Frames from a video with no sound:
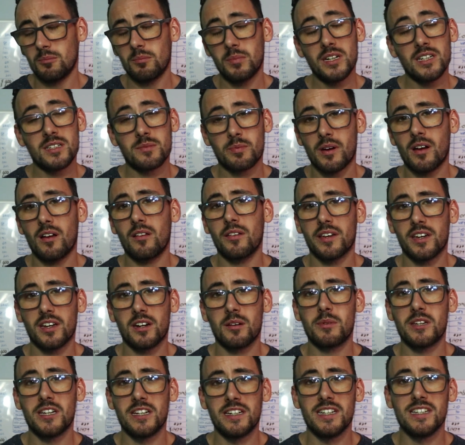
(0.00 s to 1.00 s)
But it's probably
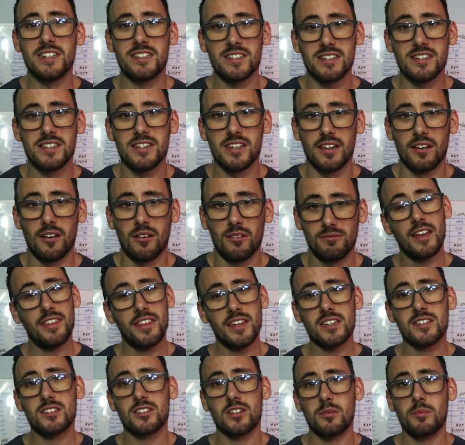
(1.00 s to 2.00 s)
going to be a decent deal. I
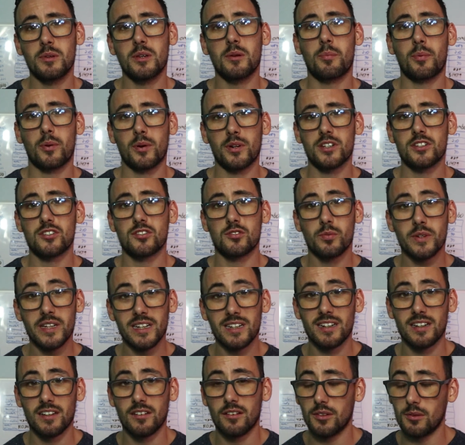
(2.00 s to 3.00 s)
think it's going to be a pretty
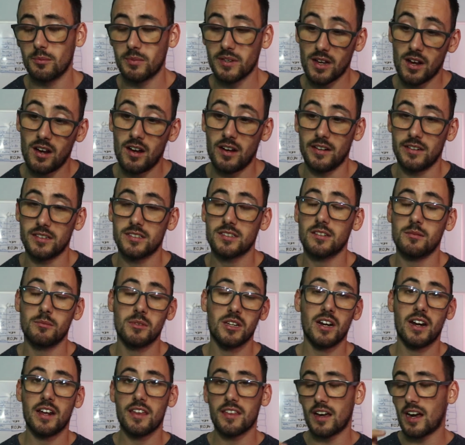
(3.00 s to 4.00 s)
sweet deal, to be honest. I
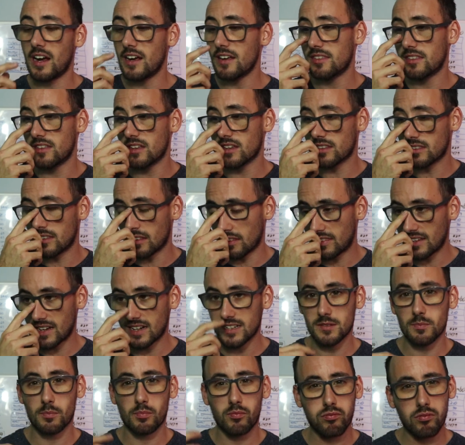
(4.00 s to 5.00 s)
mean, I think that
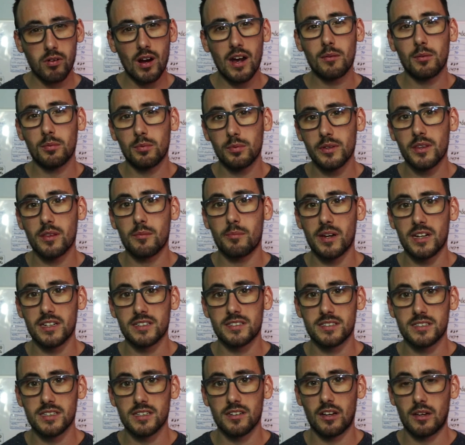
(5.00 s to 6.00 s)
that's probably the
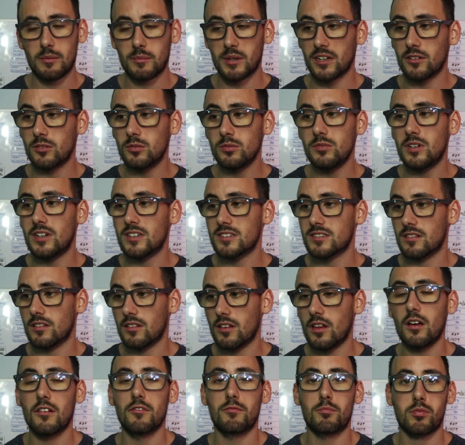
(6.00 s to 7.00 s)
best deal. I mean, who
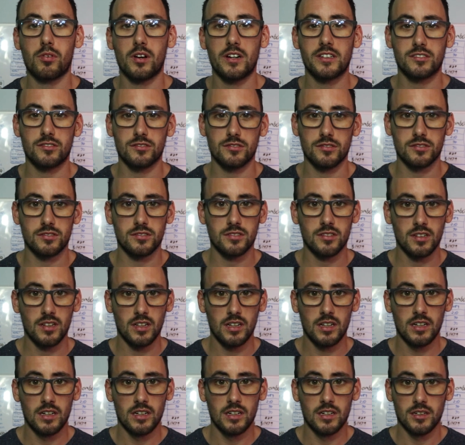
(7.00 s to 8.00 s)
doesn't love pretzels
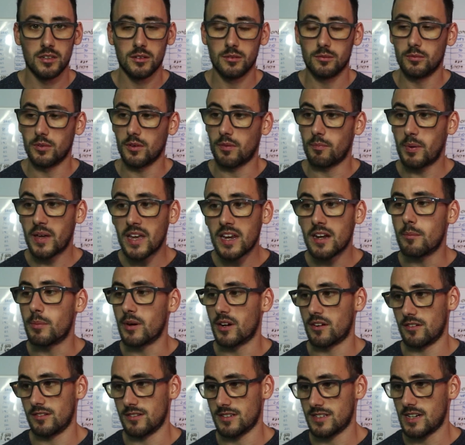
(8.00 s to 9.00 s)
with peanut
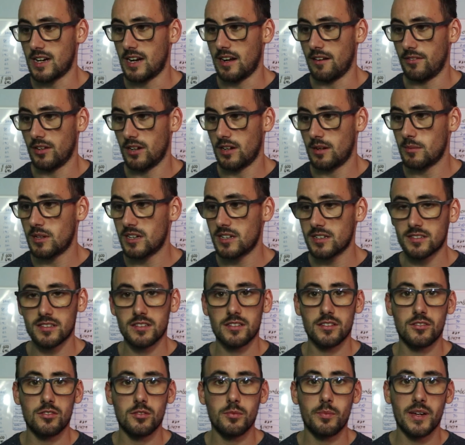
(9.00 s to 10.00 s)
butter inside of it? I mean, it's
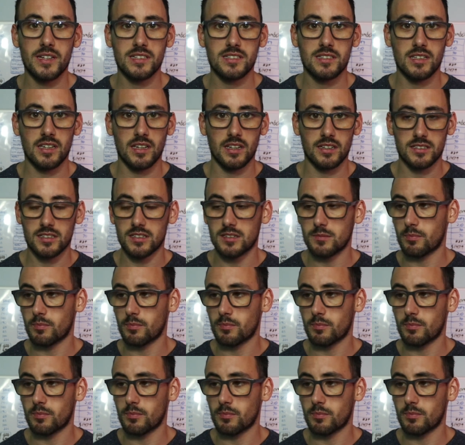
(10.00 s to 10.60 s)
the two best things.